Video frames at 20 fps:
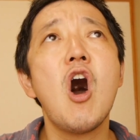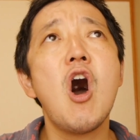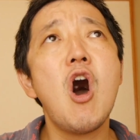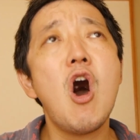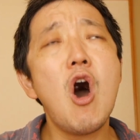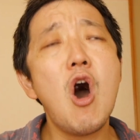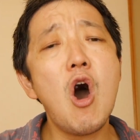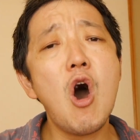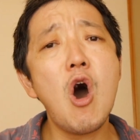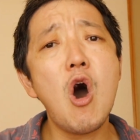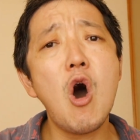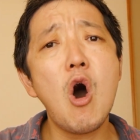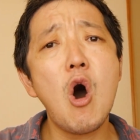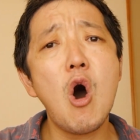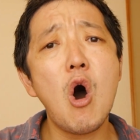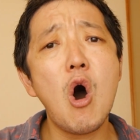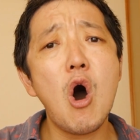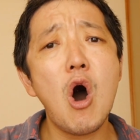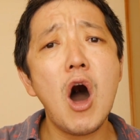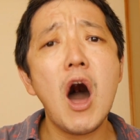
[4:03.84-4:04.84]

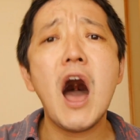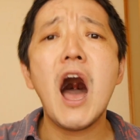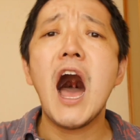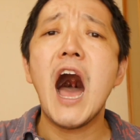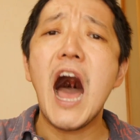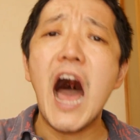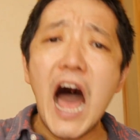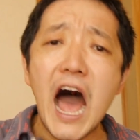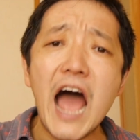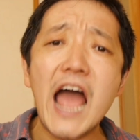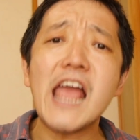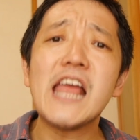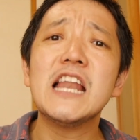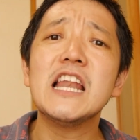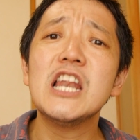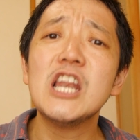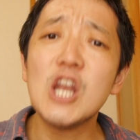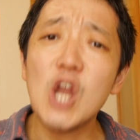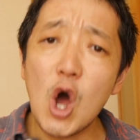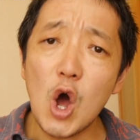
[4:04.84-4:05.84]
oh, I
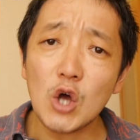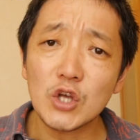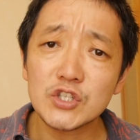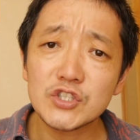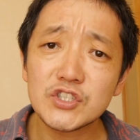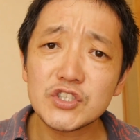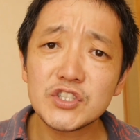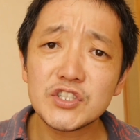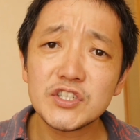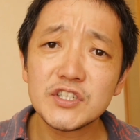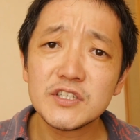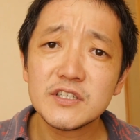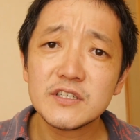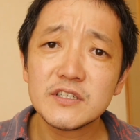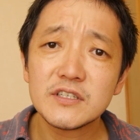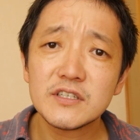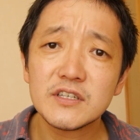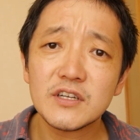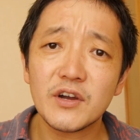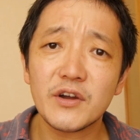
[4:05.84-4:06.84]
lost,
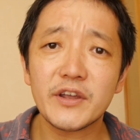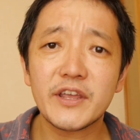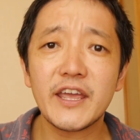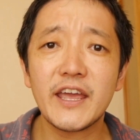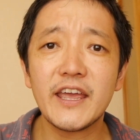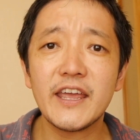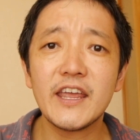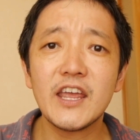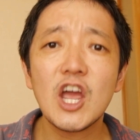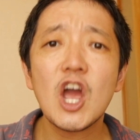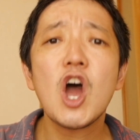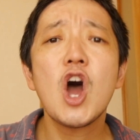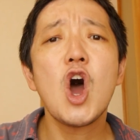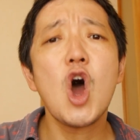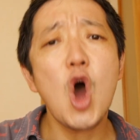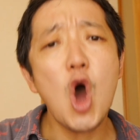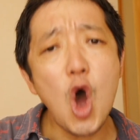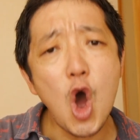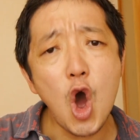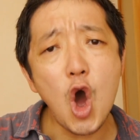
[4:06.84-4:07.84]
okay,
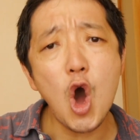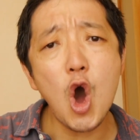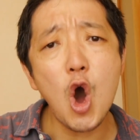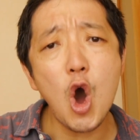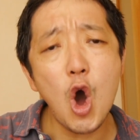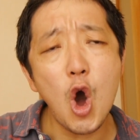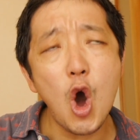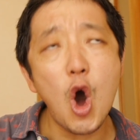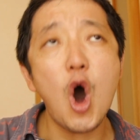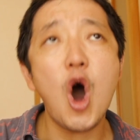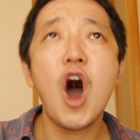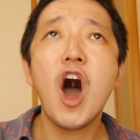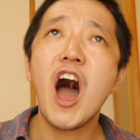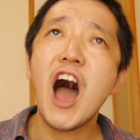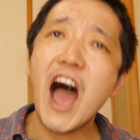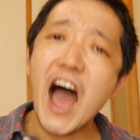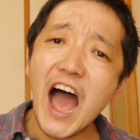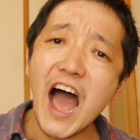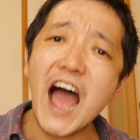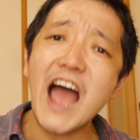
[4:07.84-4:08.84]
oh,
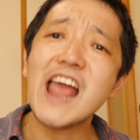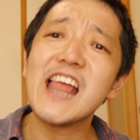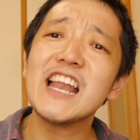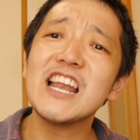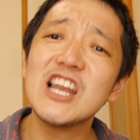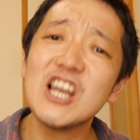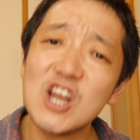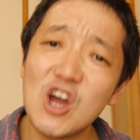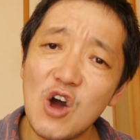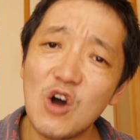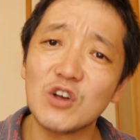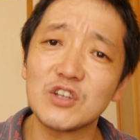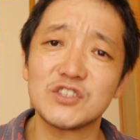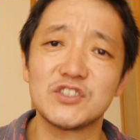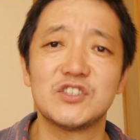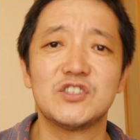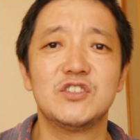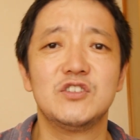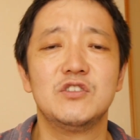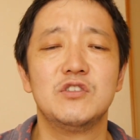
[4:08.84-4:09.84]
I
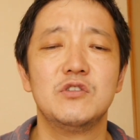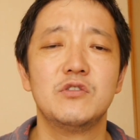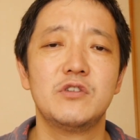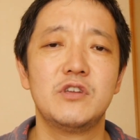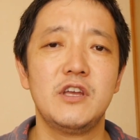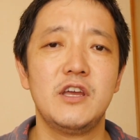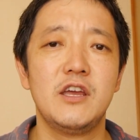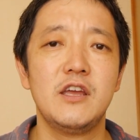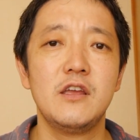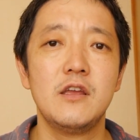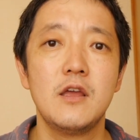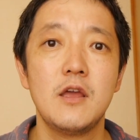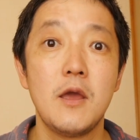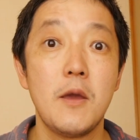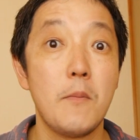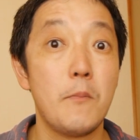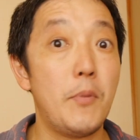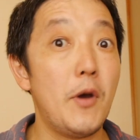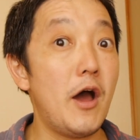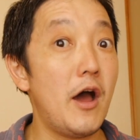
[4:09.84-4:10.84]
lost, okay,
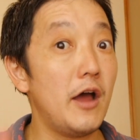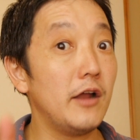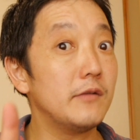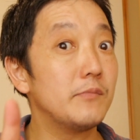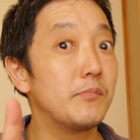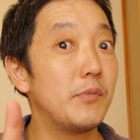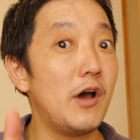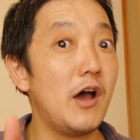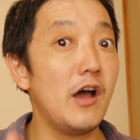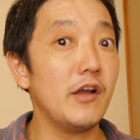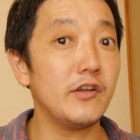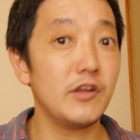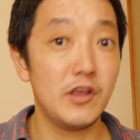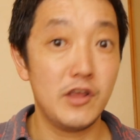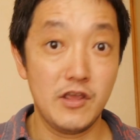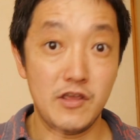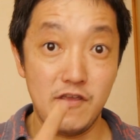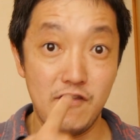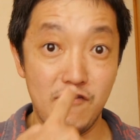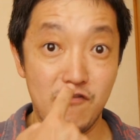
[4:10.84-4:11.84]
but, but,
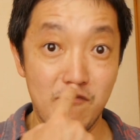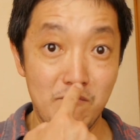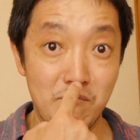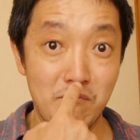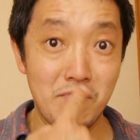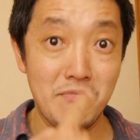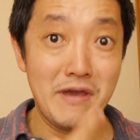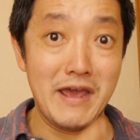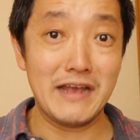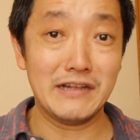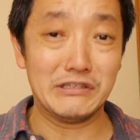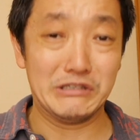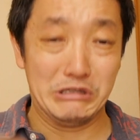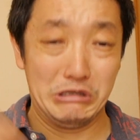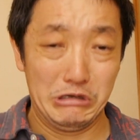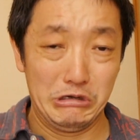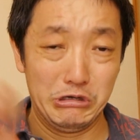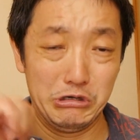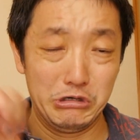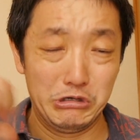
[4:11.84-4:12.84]
if
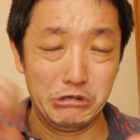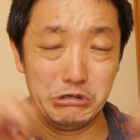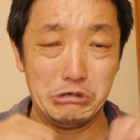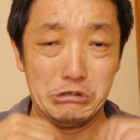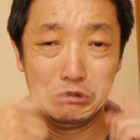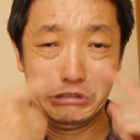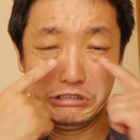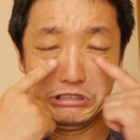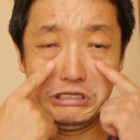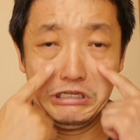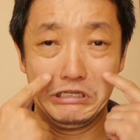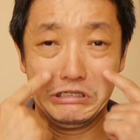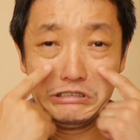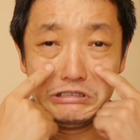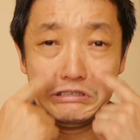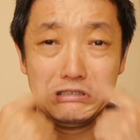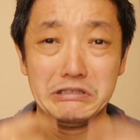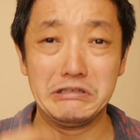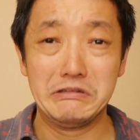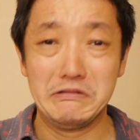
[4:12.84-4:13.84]
Masa loses,
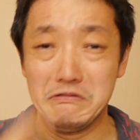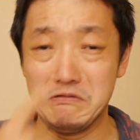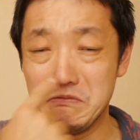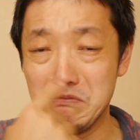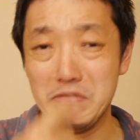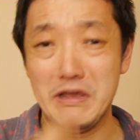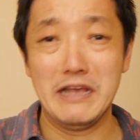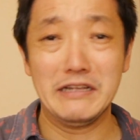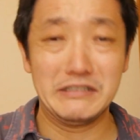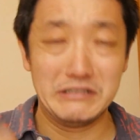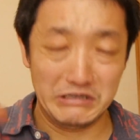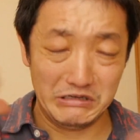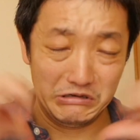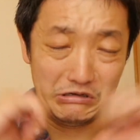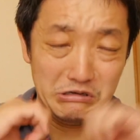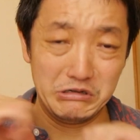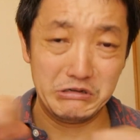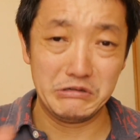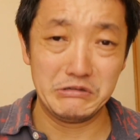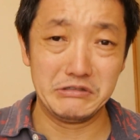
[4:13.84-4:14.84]
Masa
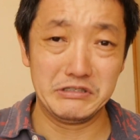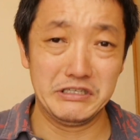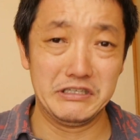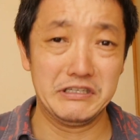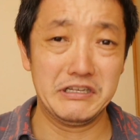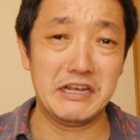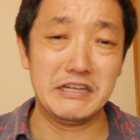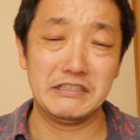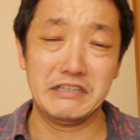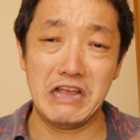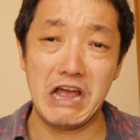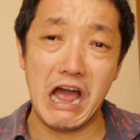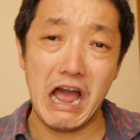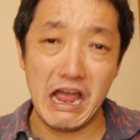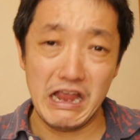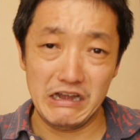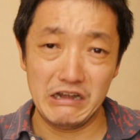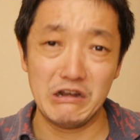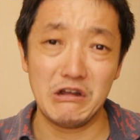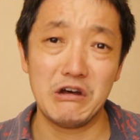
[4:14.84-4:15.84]
loses, I say,
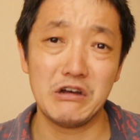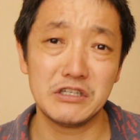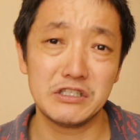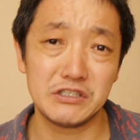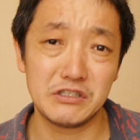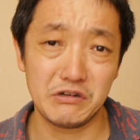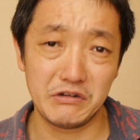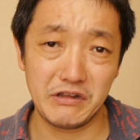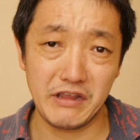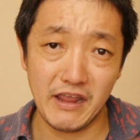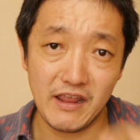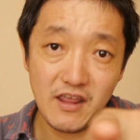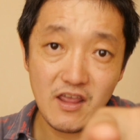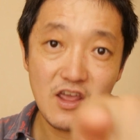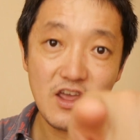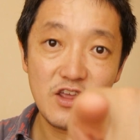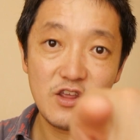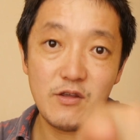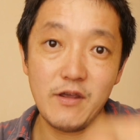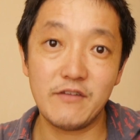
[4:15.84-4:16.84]
I lost, okay,
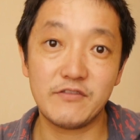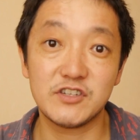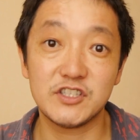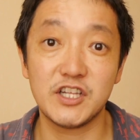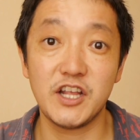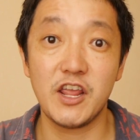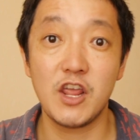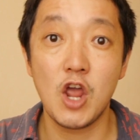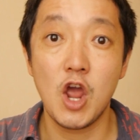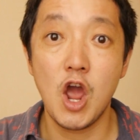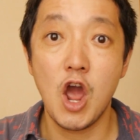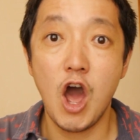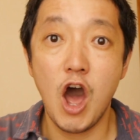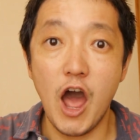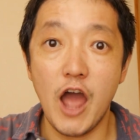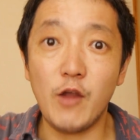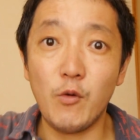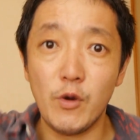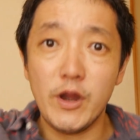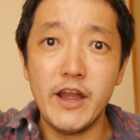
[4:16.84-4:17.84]
you have to say,
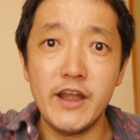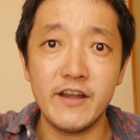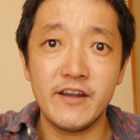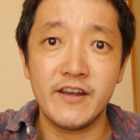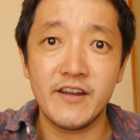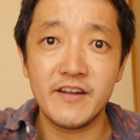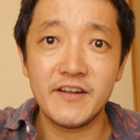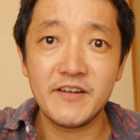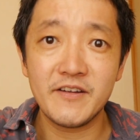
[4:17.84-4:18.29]
I win,